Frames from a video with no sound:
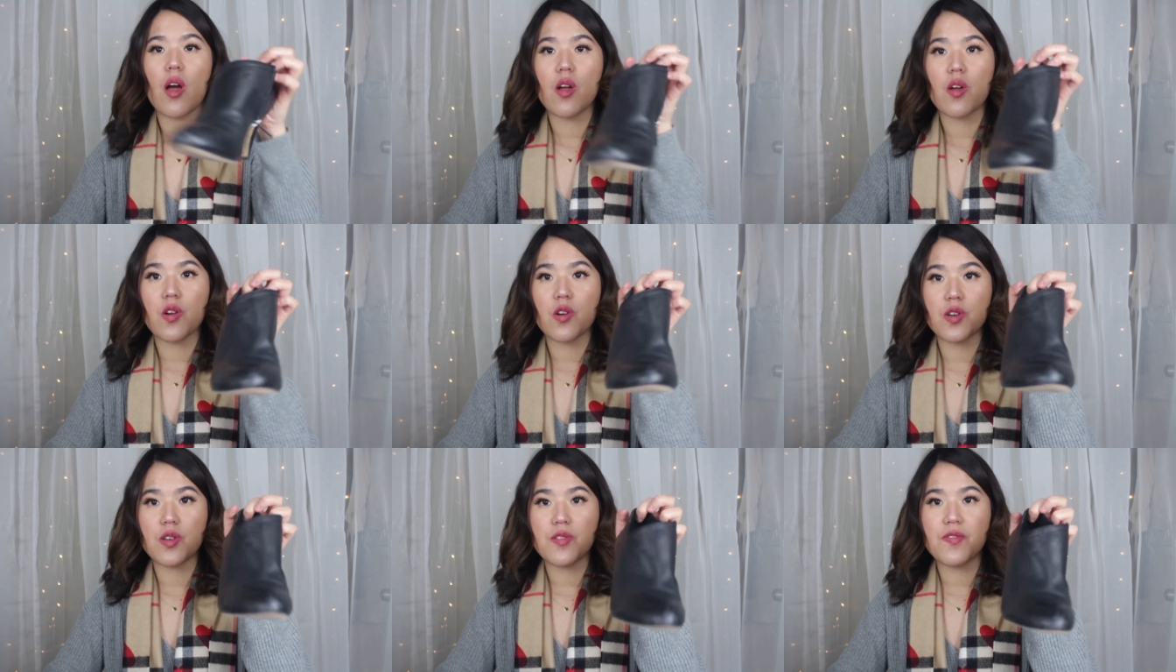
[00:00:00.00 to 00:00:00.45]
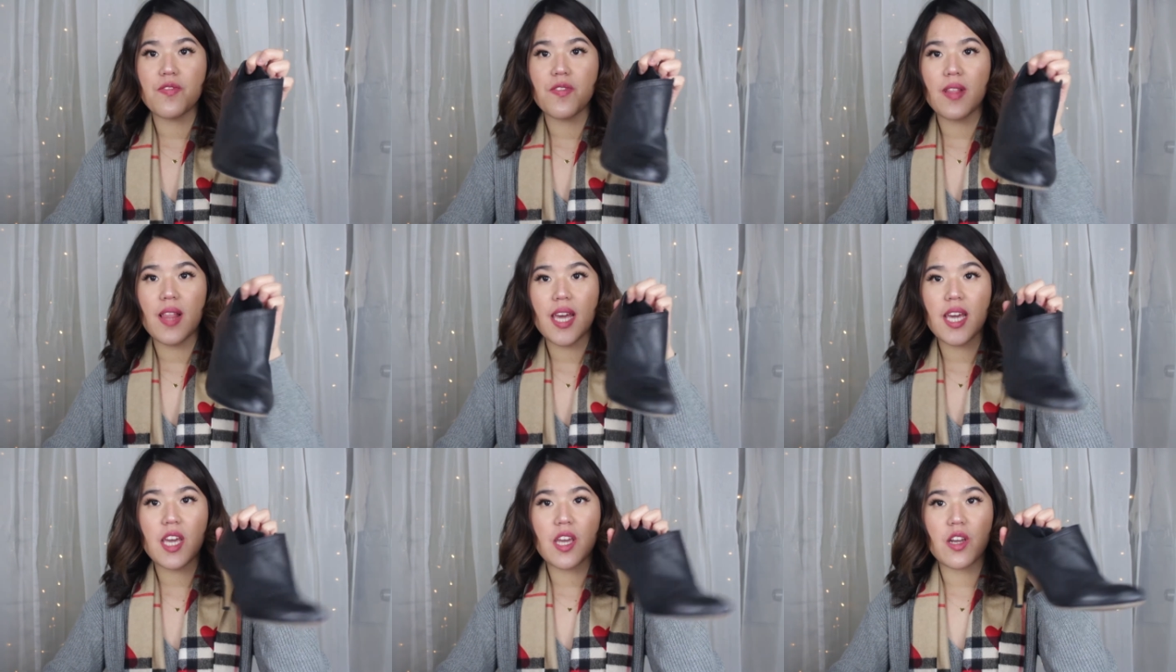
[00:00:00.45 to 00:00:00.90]
curve
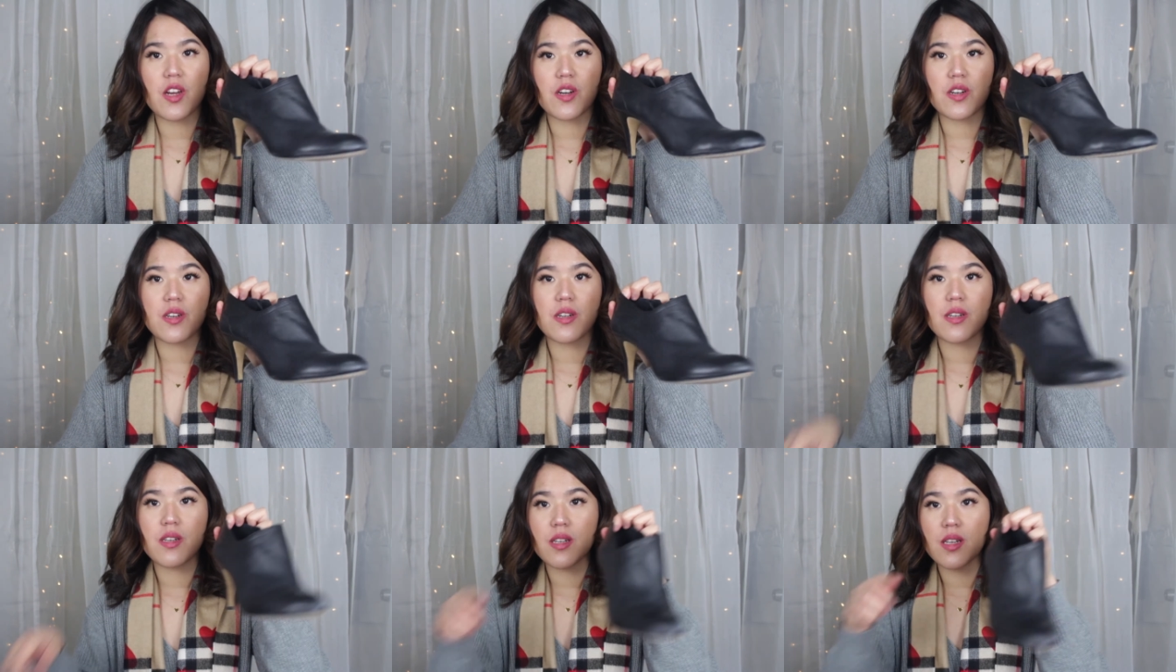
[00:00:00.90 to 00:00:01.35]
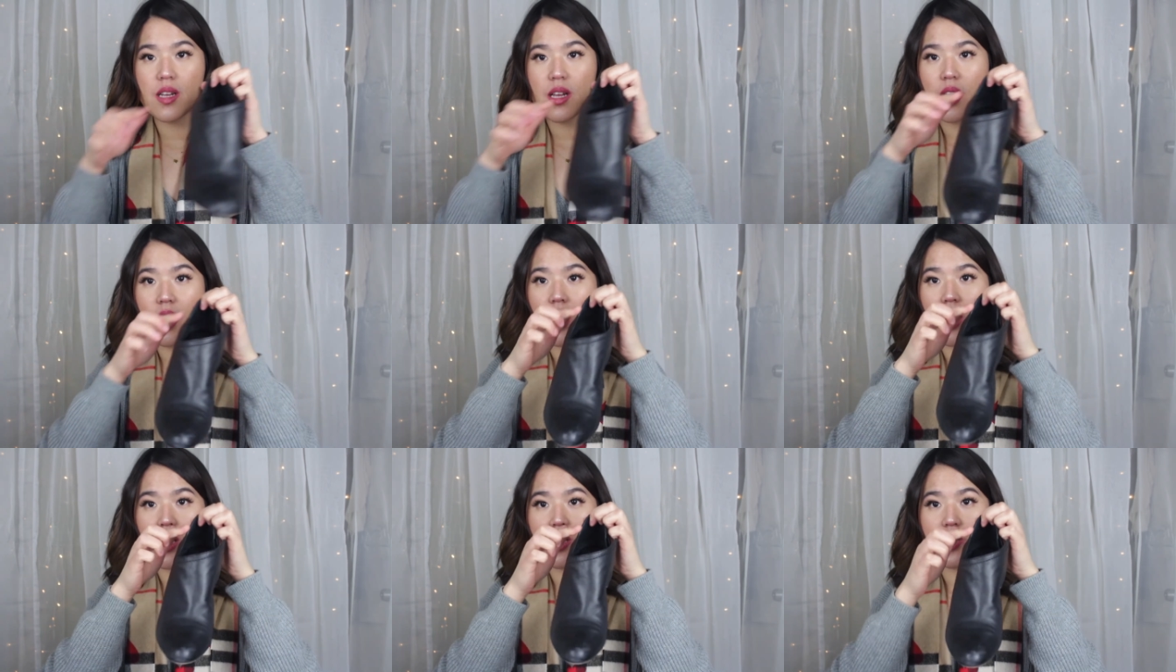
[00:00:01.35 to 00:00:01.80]
like here,
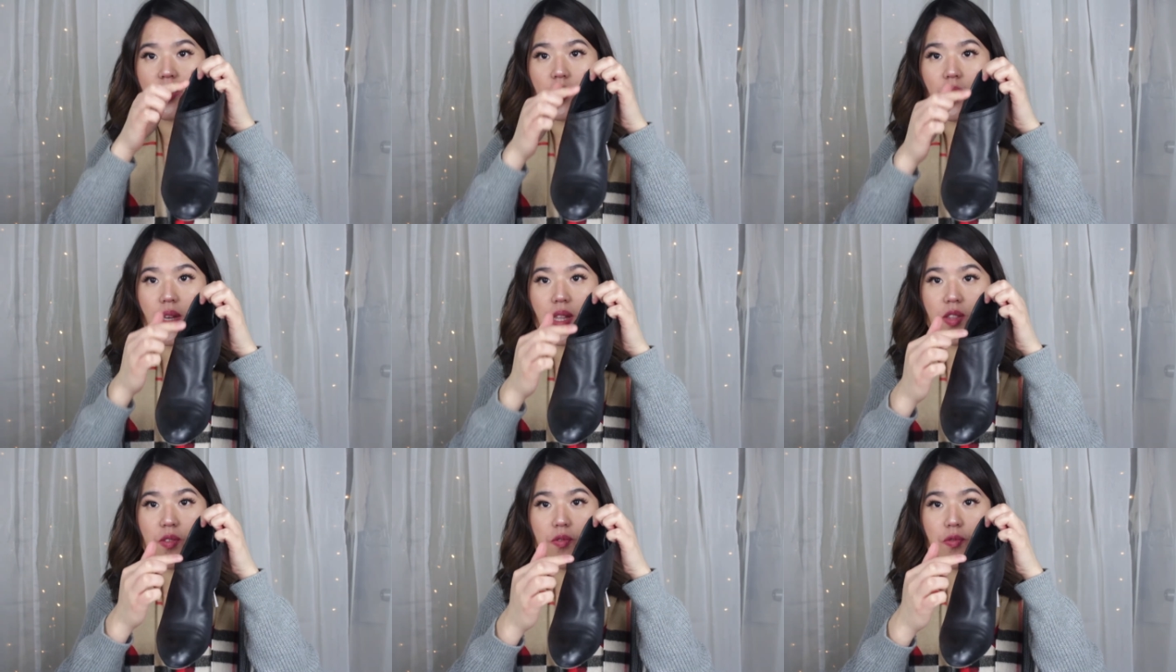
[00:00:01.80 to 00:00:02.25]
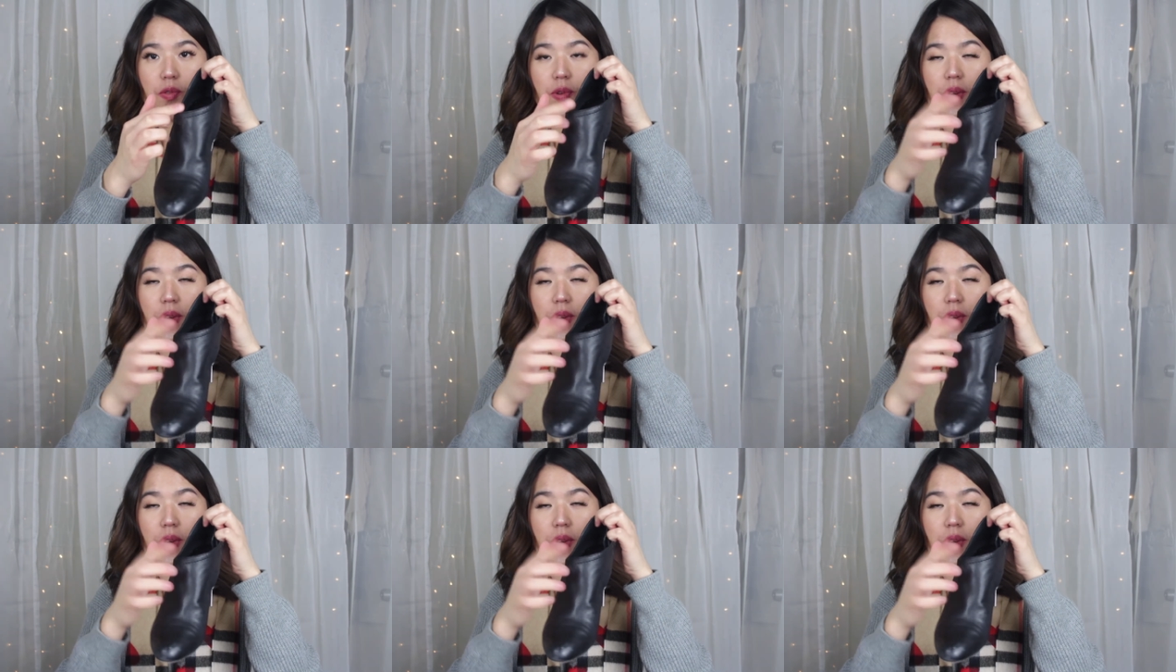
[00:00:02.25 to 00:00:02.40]
so it,